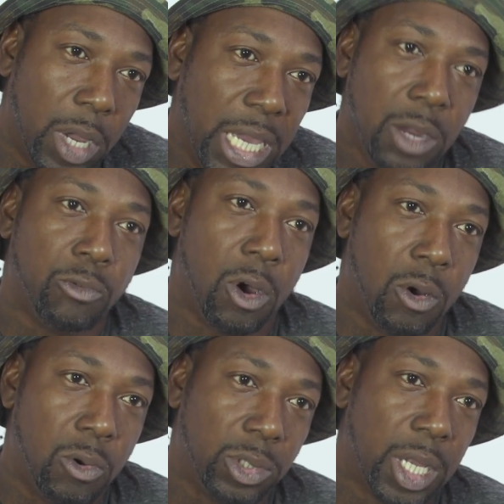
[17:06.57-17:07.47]

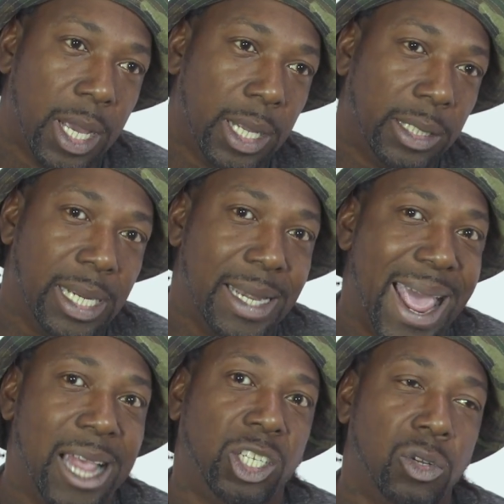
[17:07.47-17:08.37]
heroes to
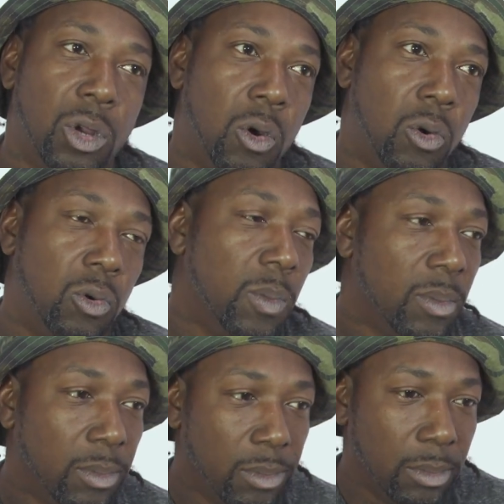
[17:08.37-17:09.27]
national
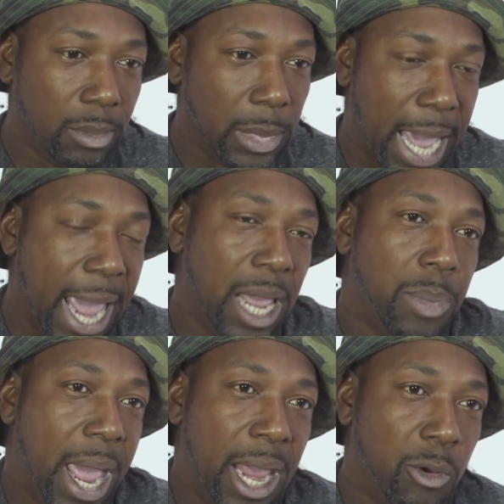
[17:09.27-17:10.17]
gang
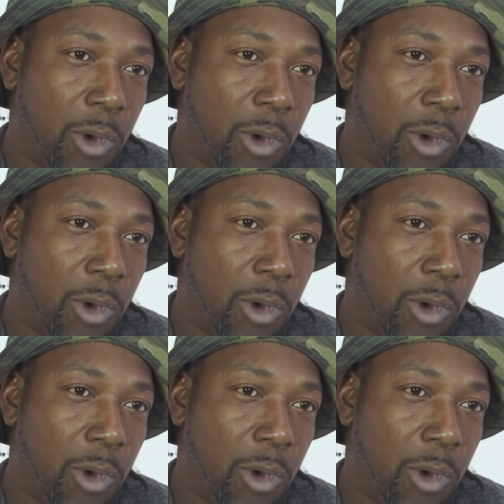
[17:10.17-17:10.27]
bang